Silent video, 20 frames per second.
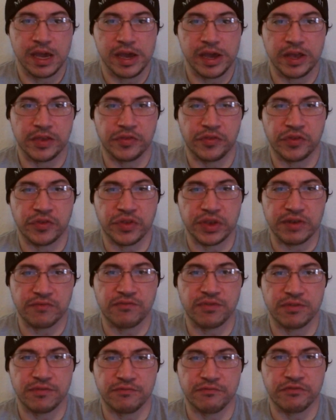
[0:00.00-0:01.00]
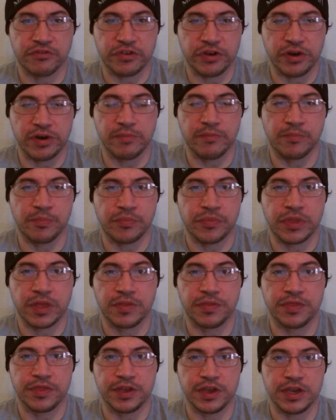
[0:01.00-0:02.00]
It's different from
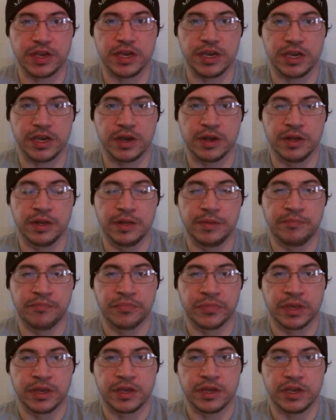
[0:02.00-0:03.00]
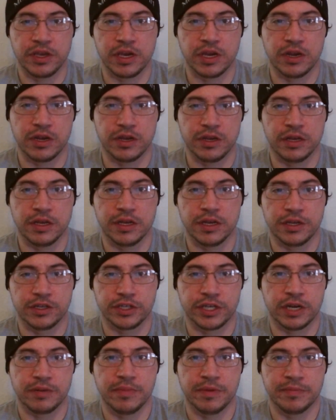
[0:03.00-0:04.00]
the
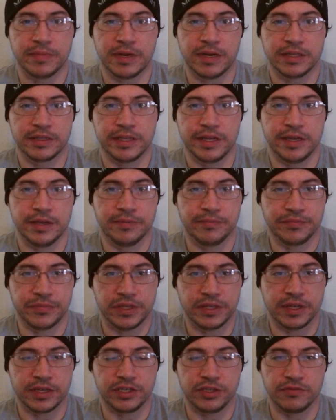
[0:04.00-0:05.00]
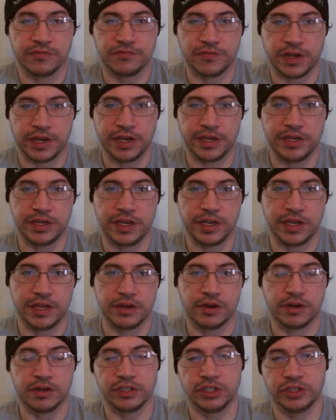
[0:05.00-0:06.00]
yerba mate that you find
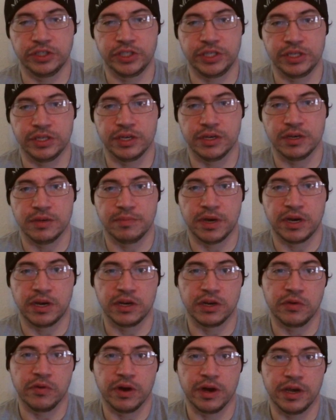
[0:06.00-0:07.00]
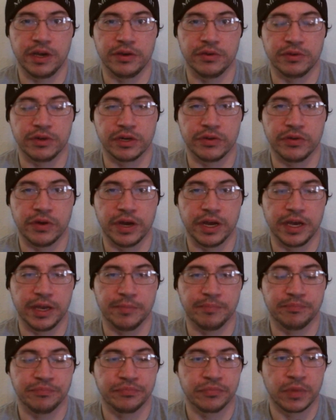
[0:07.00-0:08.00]
in Argentina, Paraguay,
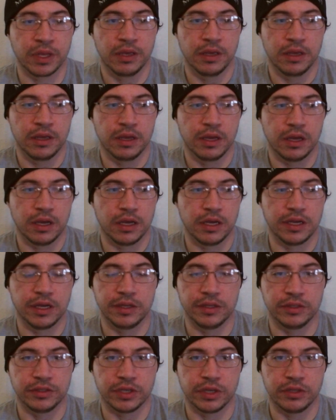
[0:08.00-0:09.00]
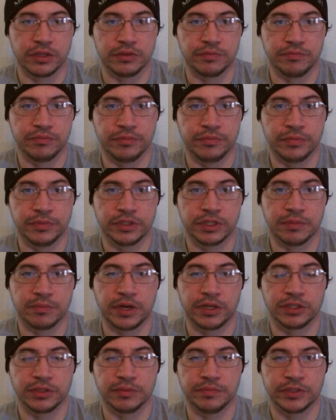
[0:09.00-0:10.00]
Uruguay, and some
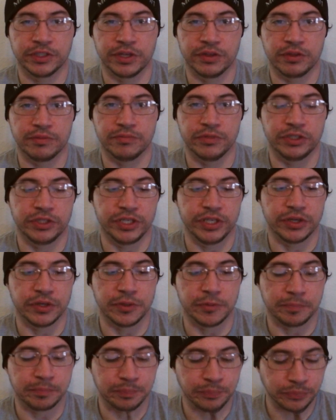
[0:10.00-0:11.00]
parts of southern Brazil,